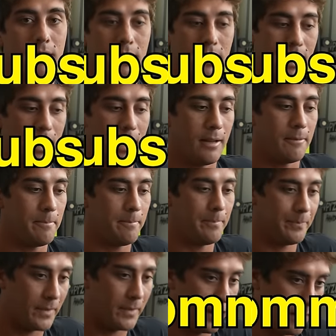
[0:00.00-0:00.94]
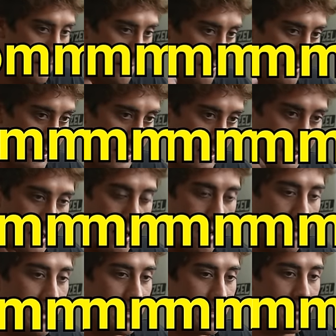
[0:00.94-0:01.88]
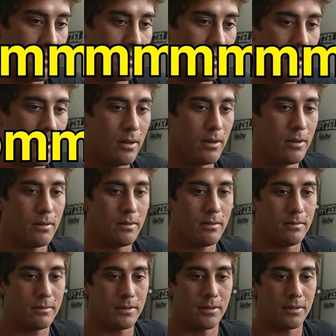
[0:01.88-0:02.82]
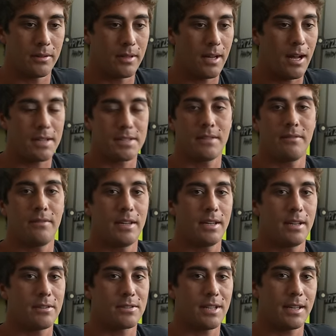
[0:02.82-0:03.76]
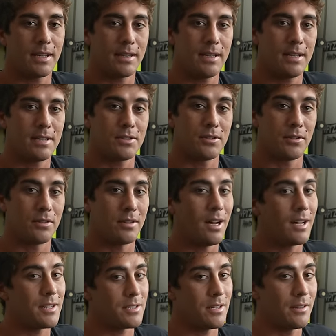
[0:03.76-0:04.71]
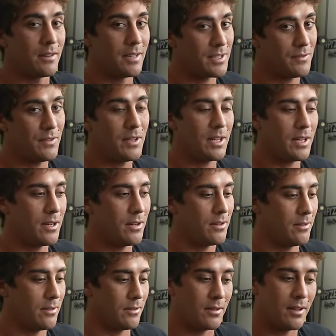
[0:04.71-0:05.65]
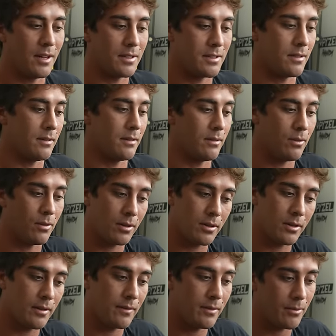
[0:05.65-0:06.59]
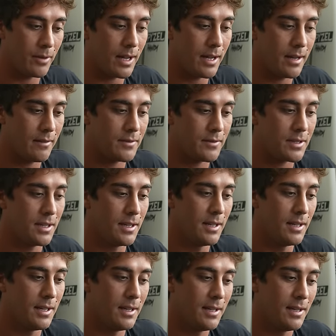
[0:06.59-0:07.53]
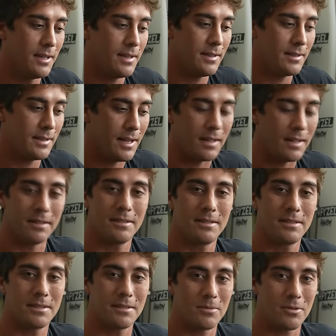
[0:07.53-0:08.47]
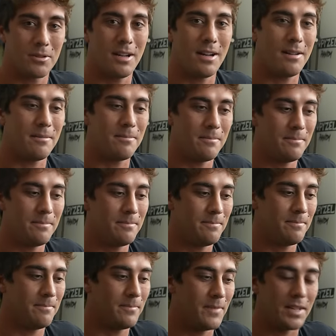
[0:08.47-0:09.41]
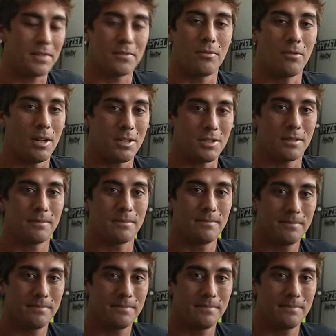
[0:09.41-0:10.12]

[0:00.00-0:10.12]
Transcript: Again, leave any comments below, your thoughts on videos like this, your thoughts on this video, your thoughts on the order of the waves. Yeah, subscribe. Thanks for watching.